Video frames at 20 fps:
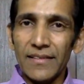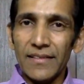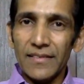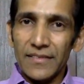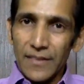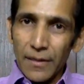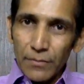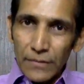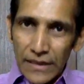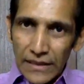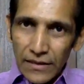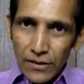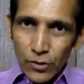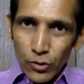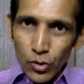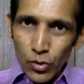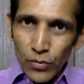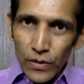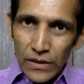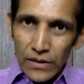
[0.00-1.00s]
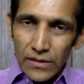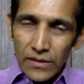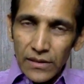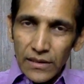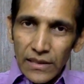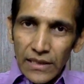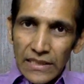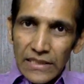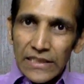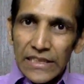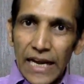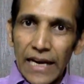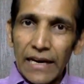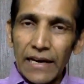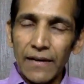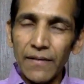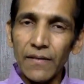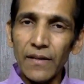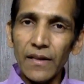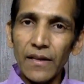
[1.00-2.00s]
something to do with
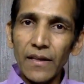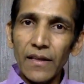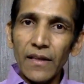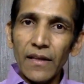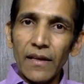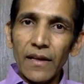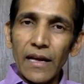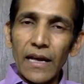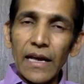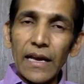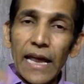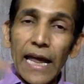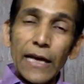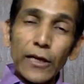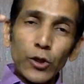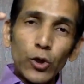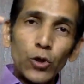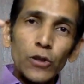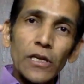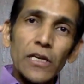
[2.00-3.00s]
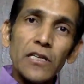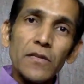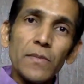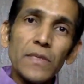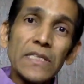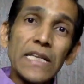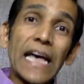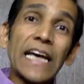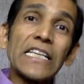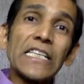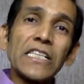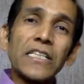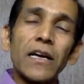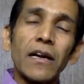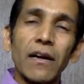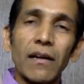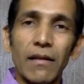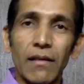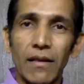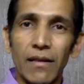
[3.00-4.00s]
inside. And exogenous means
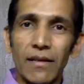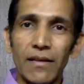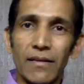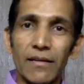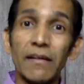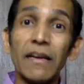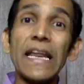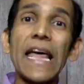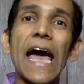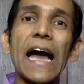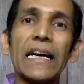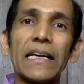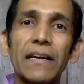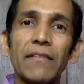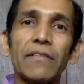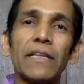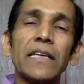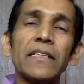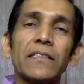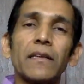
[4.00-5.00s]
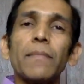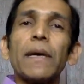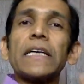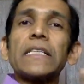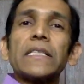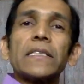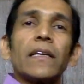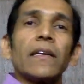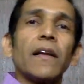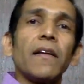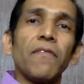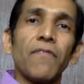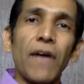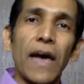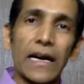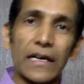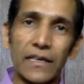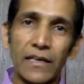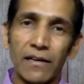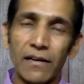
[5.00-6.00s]
external, reactive. There is some external
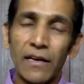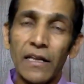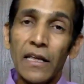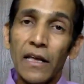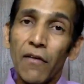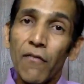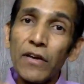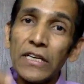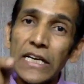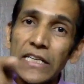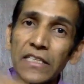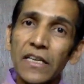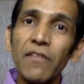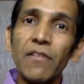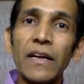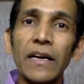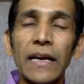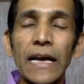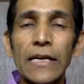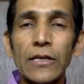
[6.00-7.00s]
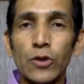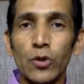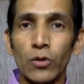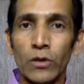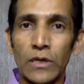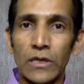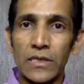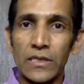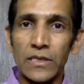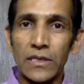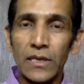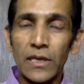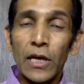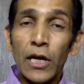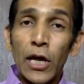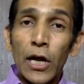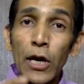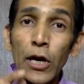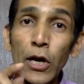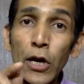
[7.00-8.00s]
factor which has given rise to this.
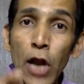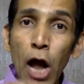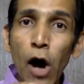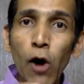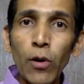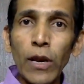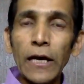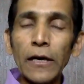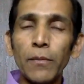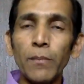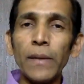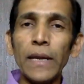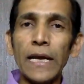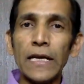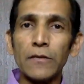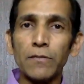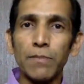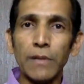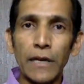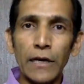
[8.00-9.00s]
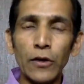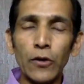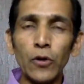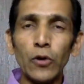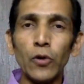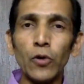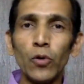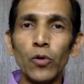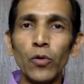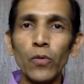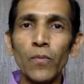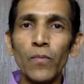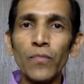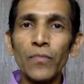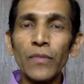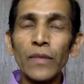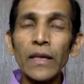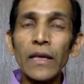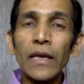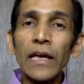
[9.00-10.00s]
Now let me explain to you
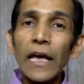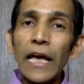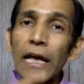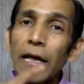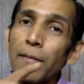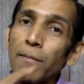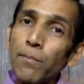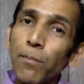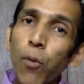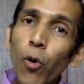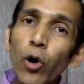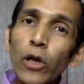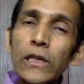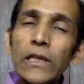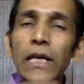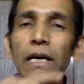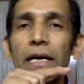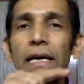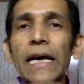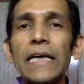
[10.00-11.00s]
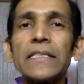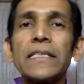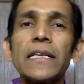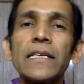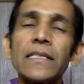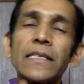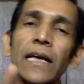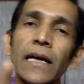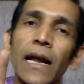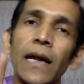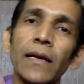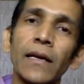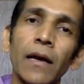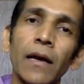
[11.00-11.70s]
In both the cases, there are